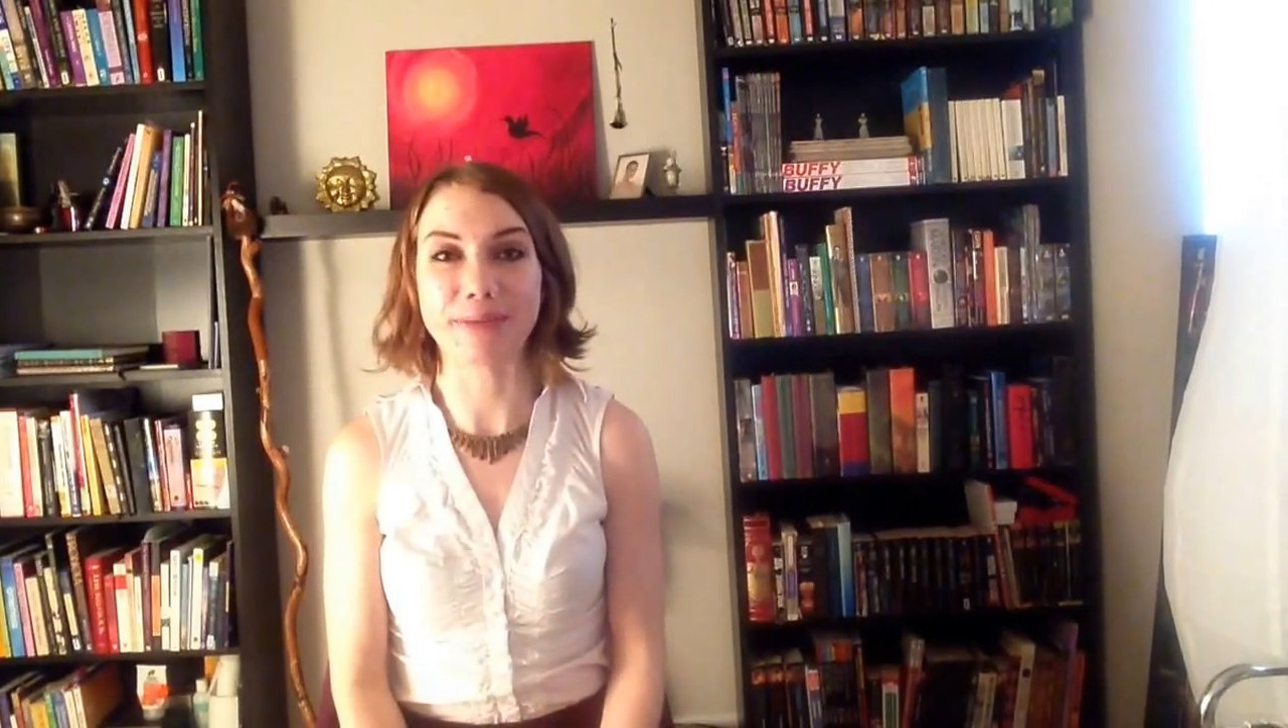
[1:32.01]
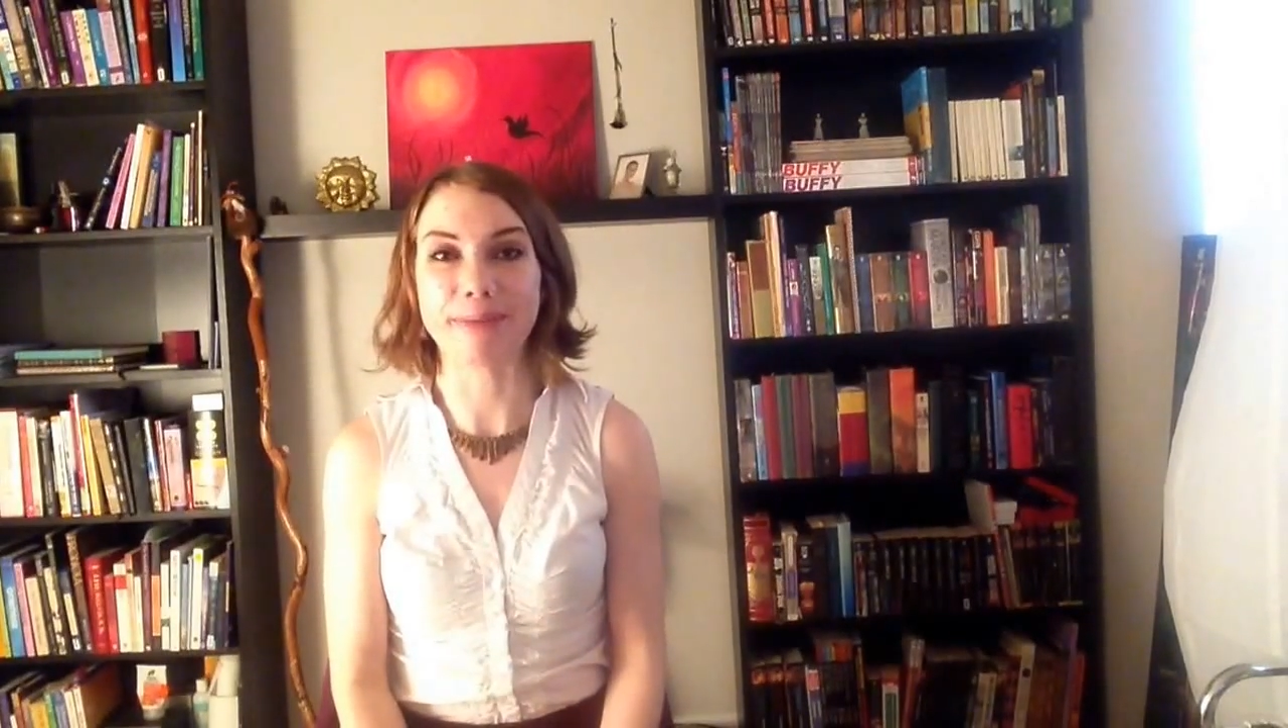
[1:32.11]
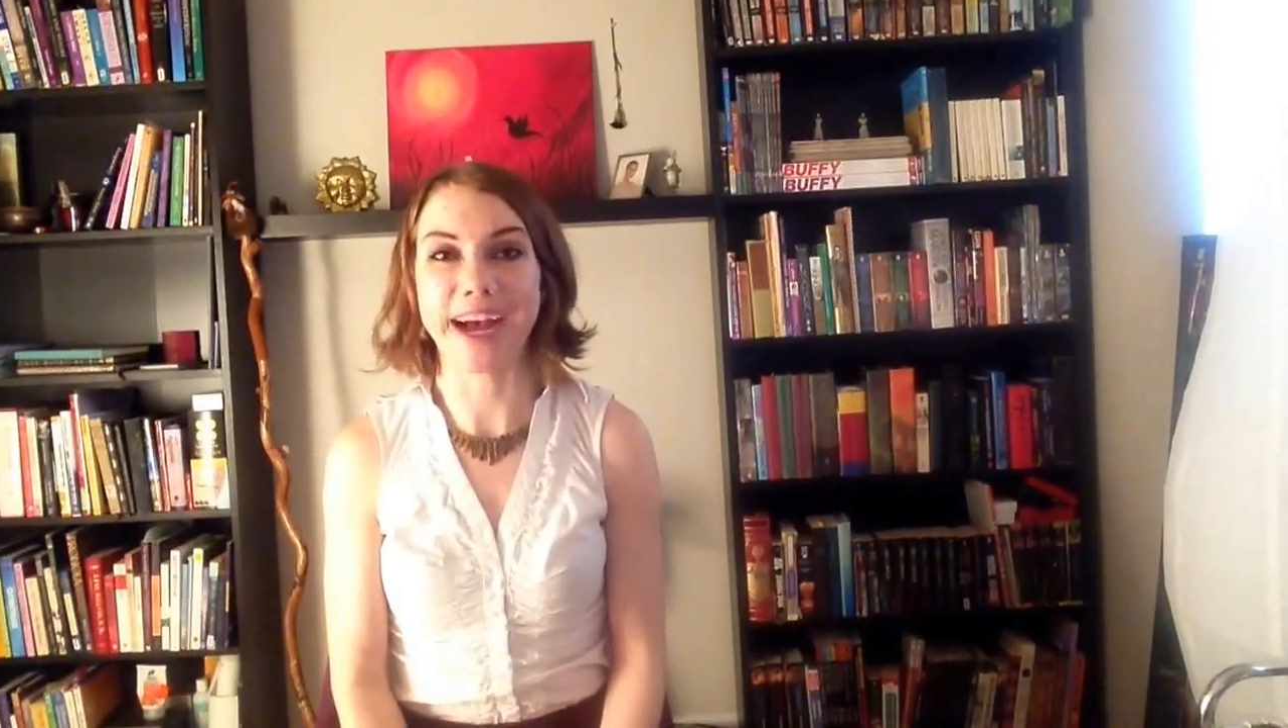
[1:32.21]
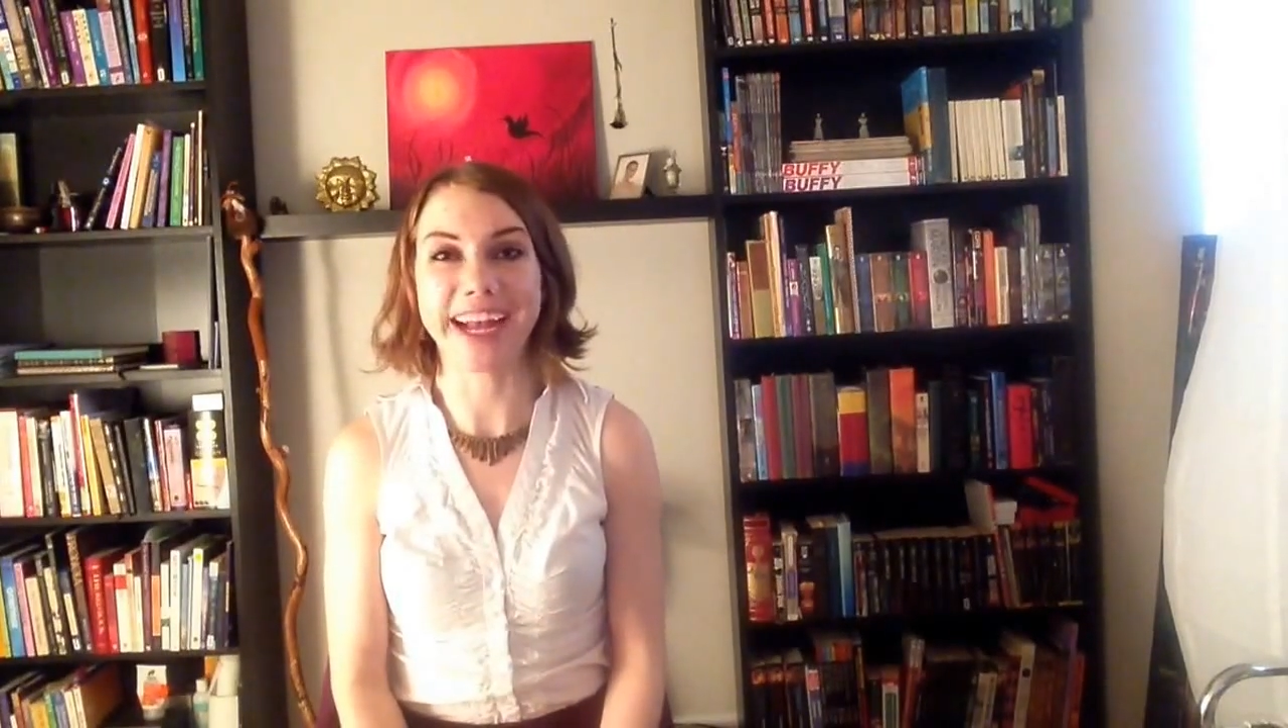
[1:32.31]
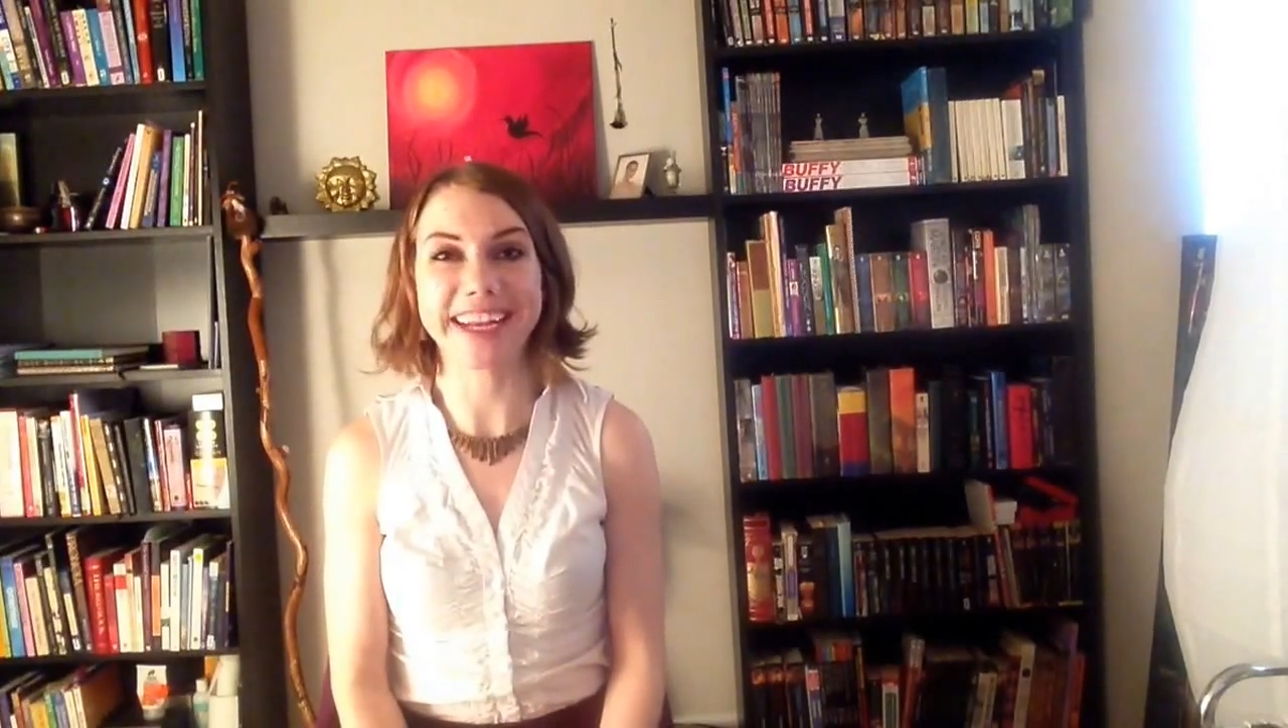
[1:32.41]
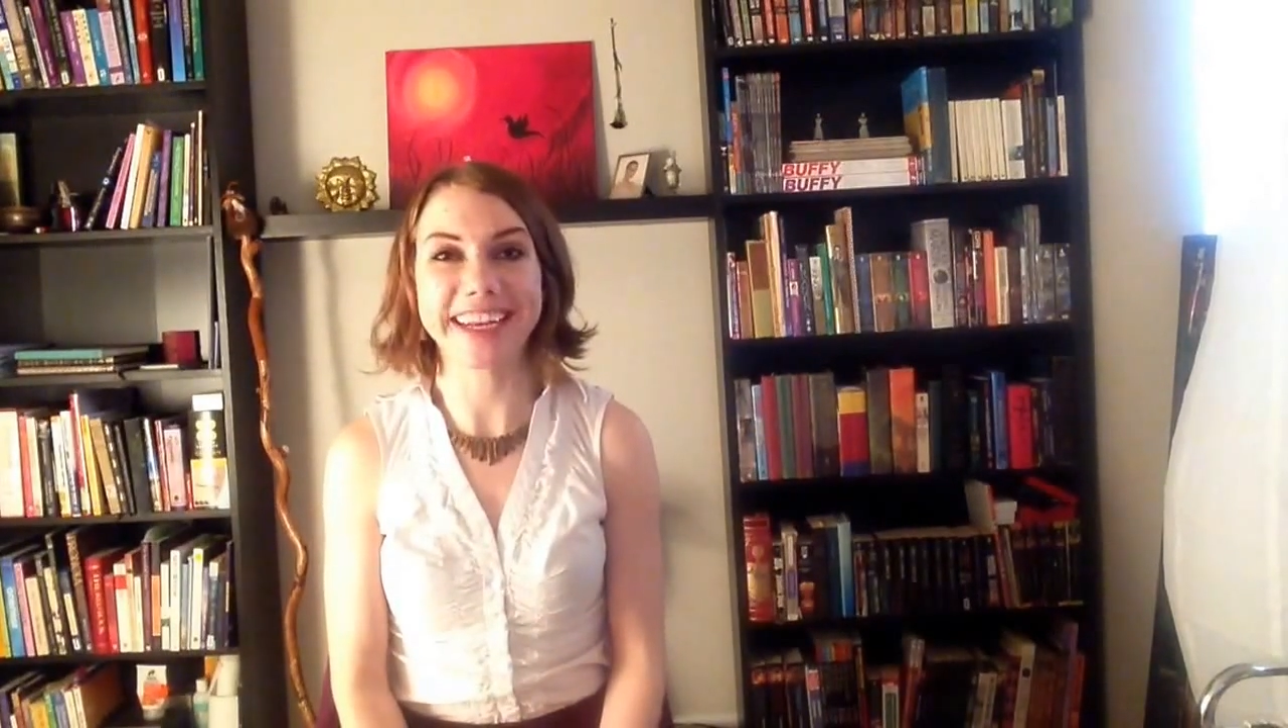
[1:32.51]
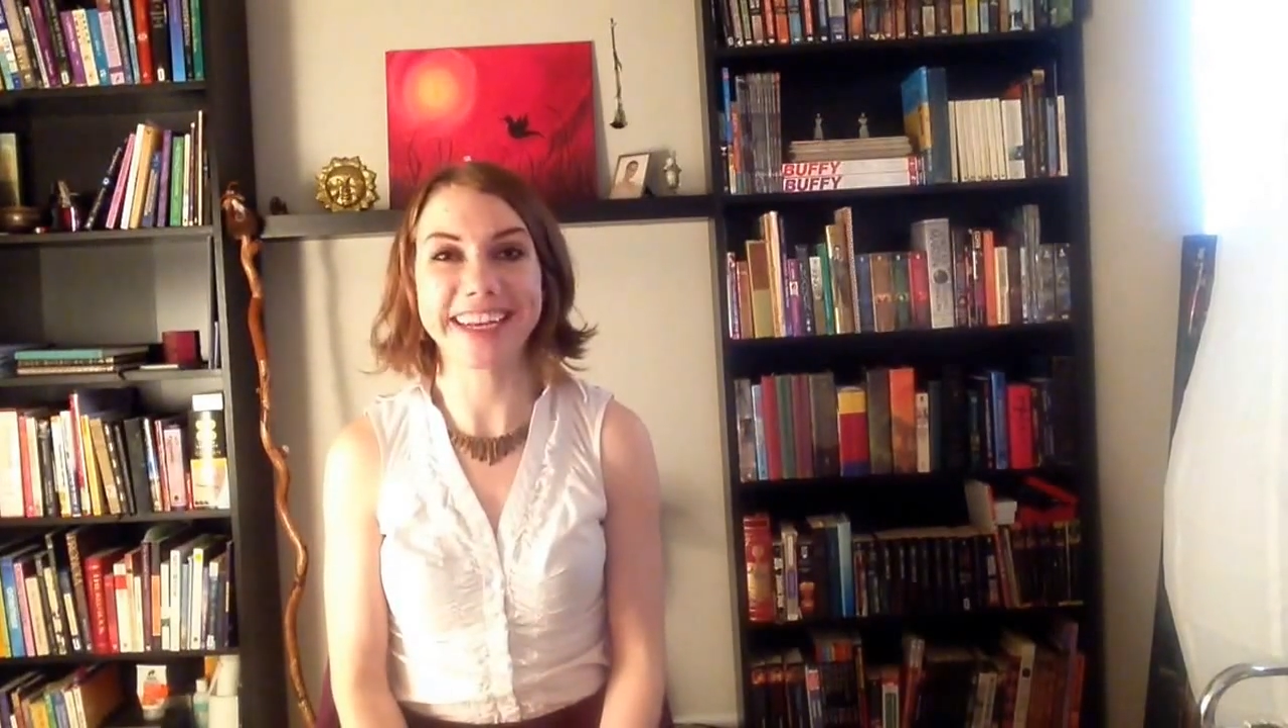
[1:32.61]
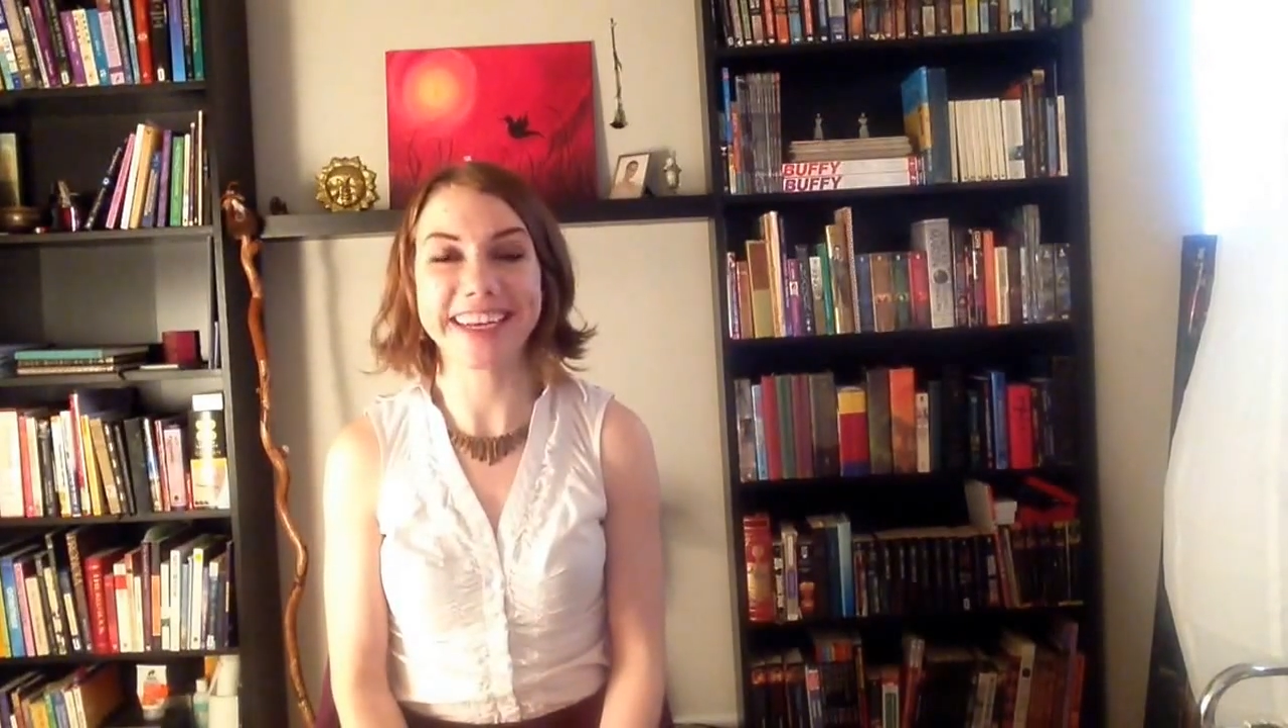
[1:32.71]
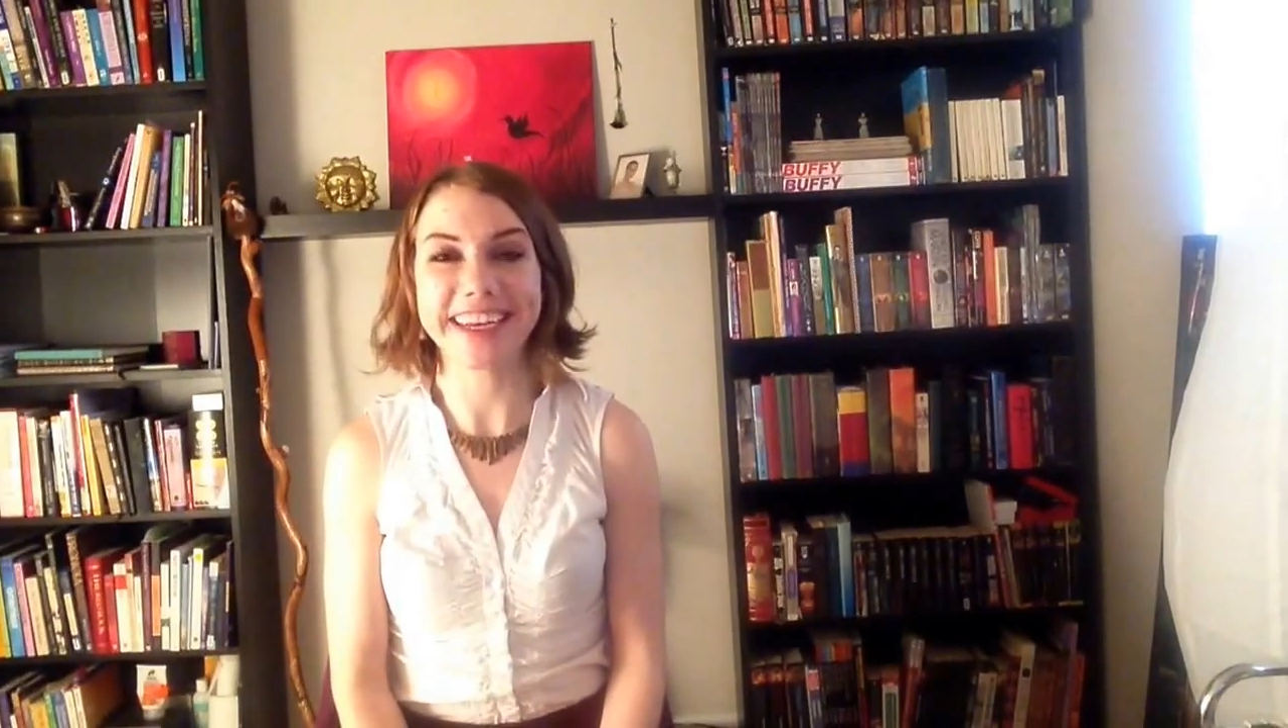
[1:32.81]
mind.